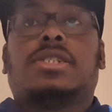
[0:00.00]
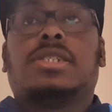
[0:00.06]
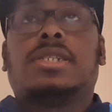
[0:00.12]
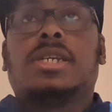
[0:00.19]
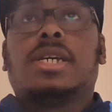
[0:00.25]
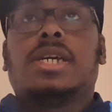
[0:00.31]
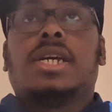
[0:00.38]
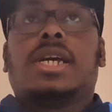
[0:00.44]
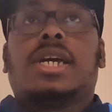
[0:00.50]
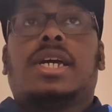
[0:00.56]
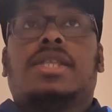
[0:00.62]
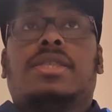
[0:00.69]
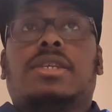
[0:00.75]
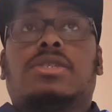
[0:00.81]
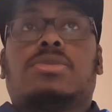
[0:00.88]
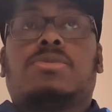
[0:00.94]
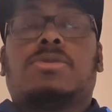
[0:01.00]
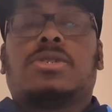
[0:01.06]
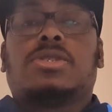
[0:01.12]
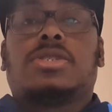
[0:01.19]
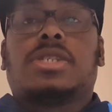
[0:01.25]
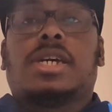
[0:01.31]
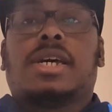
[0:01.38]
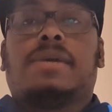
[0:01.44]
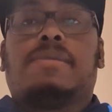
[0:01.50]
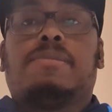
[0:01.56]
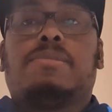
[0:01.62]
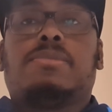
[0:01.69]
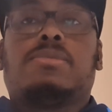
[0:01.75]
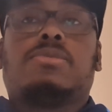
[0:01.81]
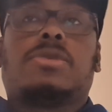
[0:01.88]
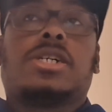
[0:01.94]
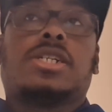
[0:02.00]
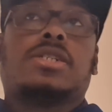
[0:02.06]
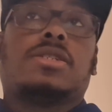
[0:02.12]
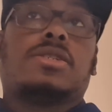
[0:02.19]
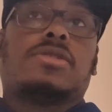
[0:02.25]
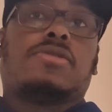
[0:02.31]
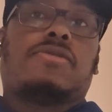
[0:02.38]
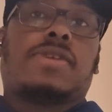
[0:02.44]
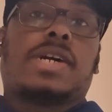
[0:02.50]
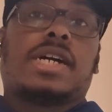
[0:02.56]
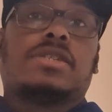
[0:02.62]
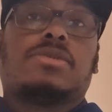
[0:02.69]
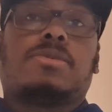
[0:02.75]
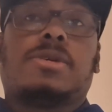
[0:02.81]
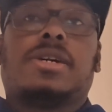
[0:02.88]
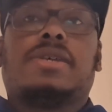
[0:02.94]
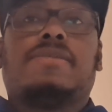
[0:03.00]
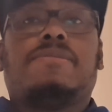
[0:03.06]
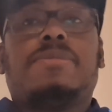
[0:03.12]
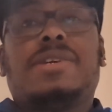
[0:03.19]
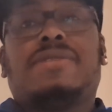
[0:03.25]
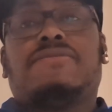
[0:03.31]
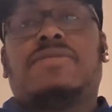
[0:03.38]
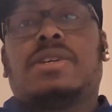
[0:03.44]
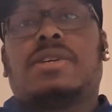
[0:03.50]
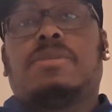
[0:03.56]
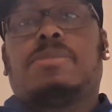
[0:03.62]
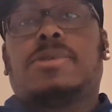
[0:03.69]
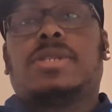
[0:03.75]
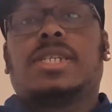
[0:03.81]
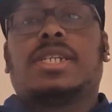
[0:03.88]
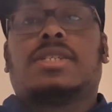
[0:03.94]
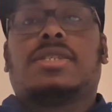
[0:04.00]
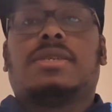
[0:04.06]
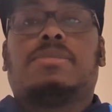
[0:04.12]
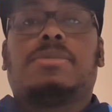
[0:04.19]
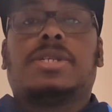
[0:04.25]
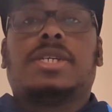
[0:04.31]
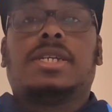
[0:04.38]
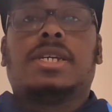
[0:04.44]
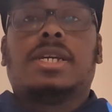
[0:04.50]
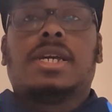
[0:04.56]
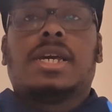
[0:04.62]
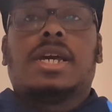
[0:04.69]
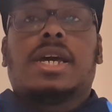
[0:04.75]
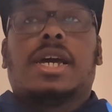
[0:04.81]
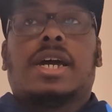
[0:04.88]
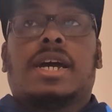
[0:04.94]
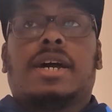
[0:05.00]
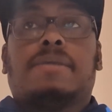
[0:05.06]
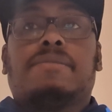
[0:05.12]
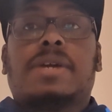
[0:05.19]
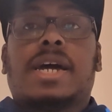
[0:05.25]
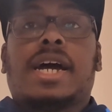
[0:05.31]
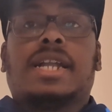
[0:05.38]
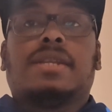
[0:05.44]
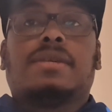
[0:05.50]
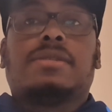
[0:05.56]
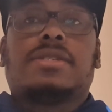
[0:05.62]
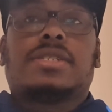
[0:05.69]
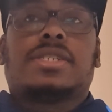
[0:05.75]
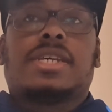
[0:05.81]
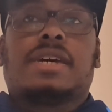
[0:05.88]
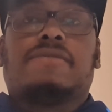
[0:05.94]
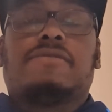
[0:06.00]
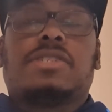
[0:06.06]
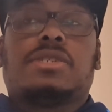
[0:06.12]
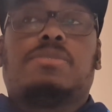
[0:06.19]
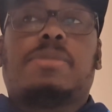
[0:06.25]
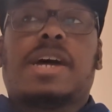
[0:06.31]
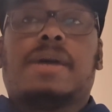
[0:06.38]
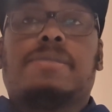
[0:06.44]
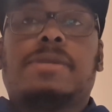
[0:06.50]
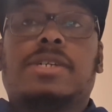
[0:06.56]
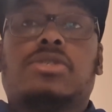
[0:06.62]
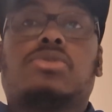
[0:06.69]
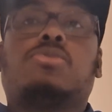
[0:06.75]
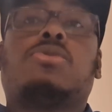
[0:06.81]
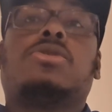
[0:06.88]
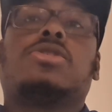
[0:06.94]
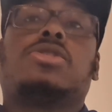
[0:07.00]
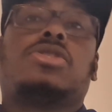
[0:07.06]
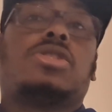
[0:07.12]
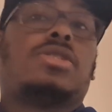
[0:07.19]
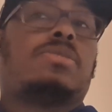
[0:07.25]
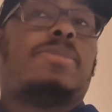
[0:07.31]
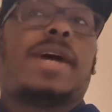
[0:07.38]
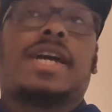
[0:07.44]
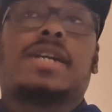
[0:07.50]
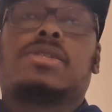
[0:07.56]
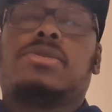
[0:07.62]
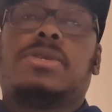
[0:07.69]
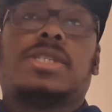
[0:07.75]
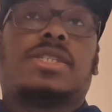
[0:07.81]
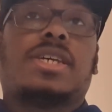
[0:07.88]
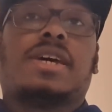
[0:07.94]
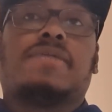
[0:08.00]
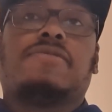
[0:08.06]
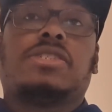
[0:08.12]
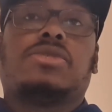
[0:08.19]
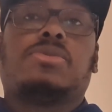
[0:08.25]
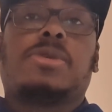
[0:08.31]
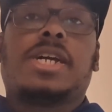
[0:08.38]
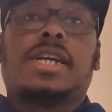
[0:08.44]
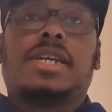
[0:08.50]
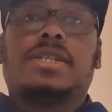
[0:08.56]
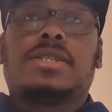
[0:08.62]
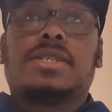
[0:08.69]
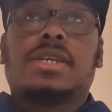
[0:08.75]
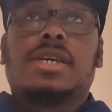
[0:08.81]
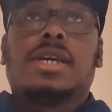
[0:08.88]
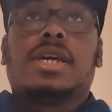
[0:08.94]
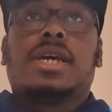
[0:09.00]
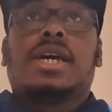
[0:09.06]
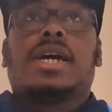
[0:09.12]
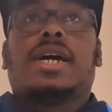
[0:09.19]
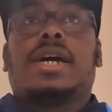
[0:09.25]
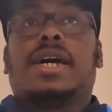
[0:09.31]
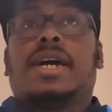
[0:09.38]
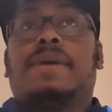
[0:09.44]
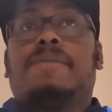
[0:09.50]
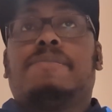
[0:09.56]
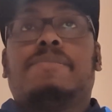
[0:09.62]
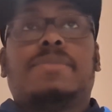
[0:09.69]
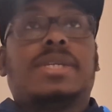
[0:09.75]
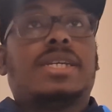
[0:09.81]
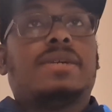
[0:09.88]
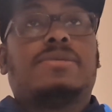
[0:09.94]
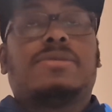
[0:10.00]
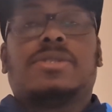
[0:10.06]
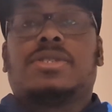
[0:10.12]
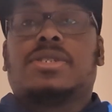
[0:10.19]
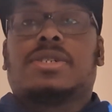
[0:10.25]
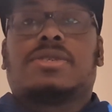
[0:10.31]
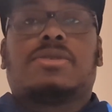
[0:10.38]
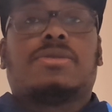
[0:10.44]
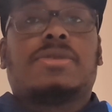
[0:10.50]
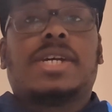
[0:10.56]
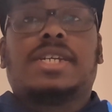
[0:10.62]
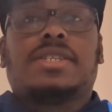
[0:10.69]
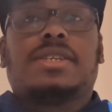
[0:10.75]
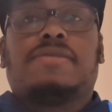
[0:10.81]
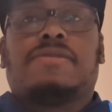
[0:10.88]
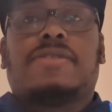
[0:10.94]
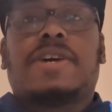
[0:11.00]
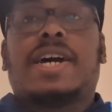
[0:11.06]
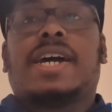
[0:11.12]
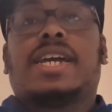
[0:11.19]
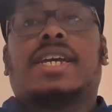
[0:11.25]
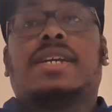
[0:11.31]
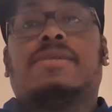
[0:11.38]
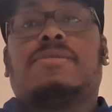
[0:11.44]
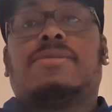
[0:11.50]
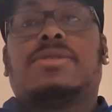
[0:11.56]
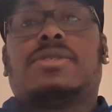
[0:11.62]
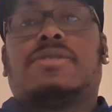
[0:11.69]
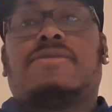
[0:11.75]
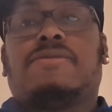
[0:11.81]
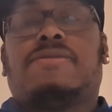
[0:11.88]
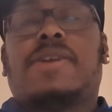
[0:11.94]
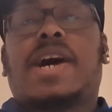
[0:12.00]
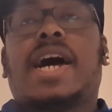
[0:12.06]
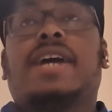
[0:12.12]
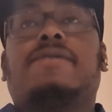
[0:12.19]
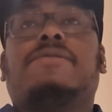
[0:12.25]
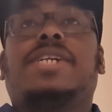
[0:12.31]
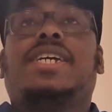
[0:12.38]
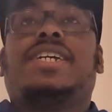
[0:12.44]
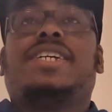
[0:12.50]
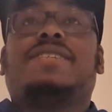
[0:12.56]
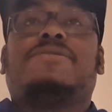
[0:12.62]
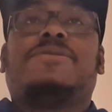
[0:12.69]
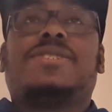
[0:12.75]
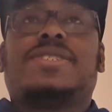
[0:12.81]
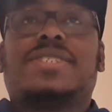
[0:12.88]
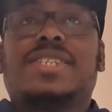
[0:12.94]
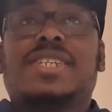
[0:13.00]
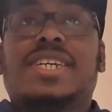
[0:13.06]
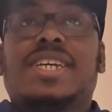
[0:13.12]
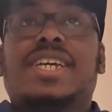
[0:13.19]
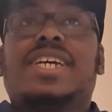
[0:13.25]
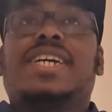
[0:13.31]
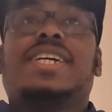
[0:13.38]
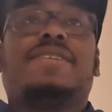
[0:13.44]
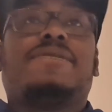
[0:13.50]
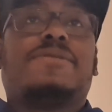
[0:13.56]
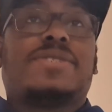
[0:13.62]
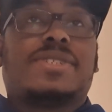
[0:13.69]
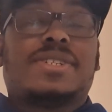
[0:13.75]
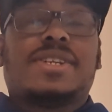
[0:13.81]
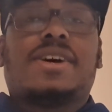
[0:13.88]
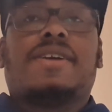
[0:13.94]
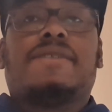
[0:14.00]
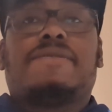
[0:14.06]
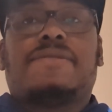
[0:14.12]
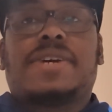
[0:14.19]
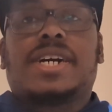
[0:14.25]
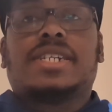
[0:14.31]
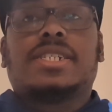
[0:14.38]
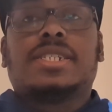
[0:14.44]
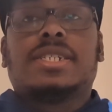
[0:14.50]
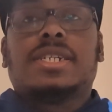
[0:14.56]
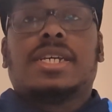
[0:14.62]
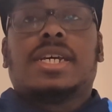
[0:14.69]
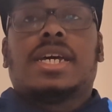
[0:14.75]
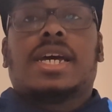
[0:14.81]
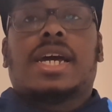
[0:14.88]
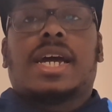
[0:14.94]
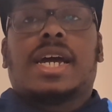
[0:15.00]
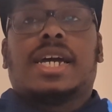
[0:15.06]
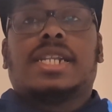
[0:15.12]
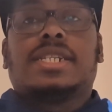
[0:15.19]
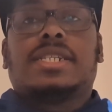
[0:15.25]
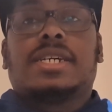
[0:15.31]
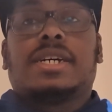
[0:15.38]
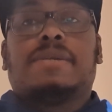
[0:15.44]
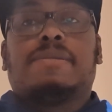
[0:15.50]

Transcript: And this was one of those fights where very predictably, Alan the Savage Babic was just back to his savage ways. It was a crazy fight. It was fiery. It was a lot of fun. And